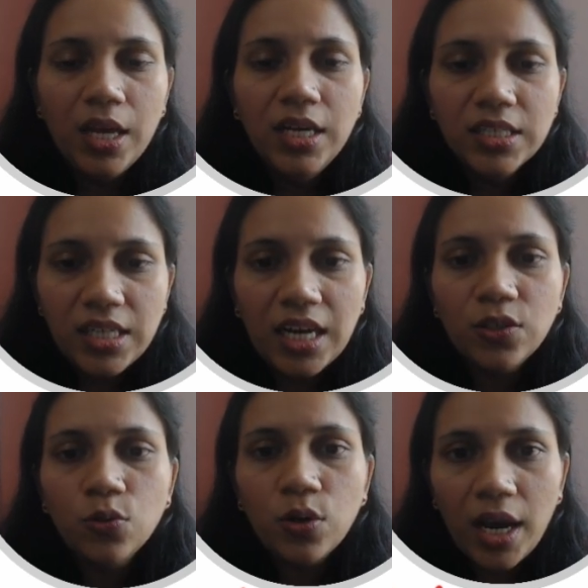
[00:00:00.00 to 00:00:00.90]

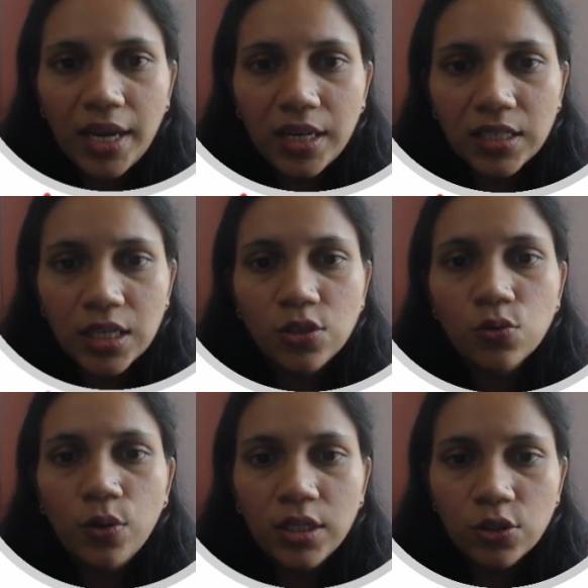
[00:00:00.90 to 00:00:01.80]
Cytokinesis.
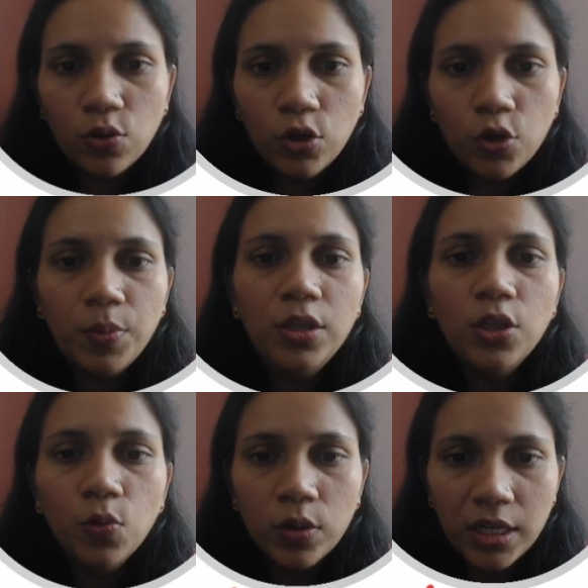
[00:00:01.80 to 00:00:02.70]
So it is going to be a
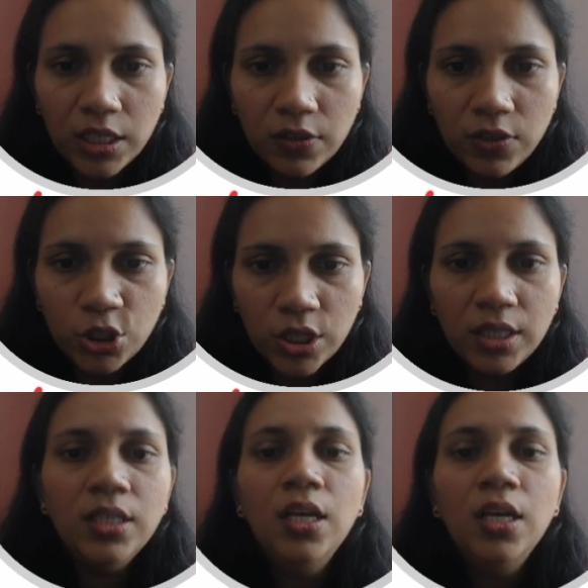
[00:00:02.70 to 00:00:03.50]
nuclear division